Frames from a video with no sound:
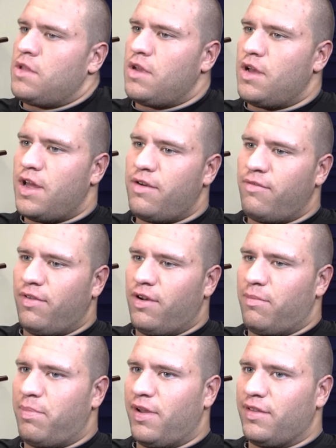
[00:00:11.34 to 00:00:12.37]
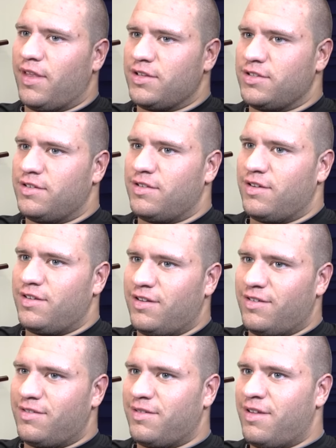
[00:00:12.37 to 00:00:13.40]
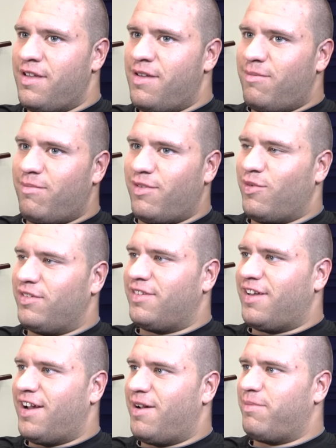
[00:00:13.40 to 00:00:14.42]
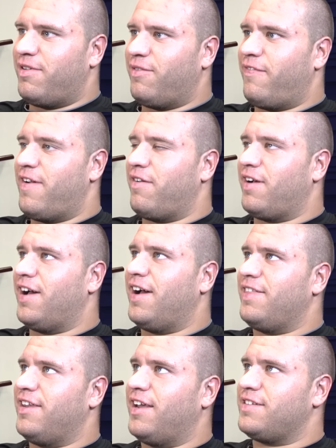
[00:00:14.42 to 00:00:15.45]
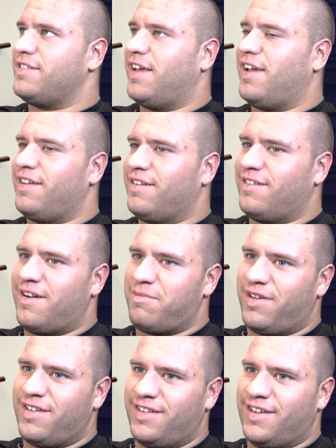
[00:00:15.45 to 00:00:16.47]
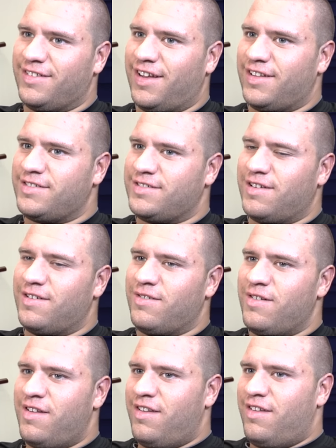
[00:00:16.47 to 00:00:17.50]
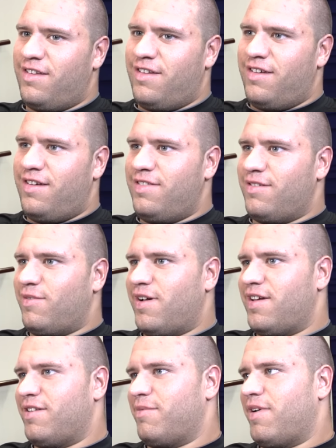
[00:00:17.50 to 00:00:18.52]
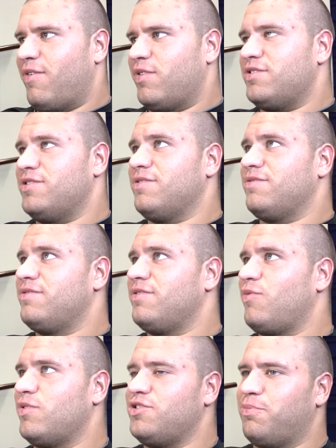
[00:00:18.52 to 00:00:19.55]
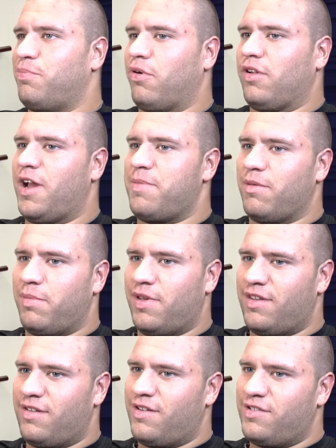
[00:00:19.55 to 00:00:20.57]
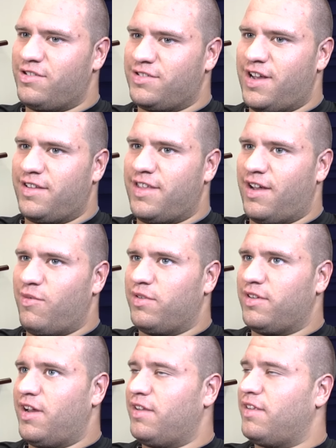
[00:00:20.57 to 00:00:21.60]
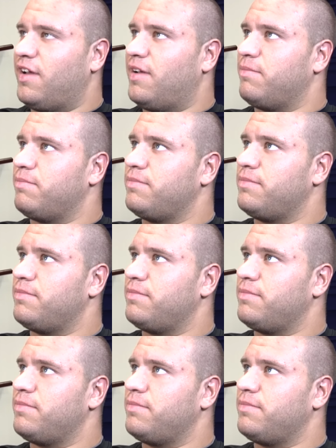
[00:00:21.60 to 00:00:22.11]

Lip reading: I really don't pay attention to it, you know. I mean, one day I'm their favorite guy, and the next day, you know, I'm getting yelled at. So either way, no matter what you're proclaimed to be, you know, you just got to take it one day at a time.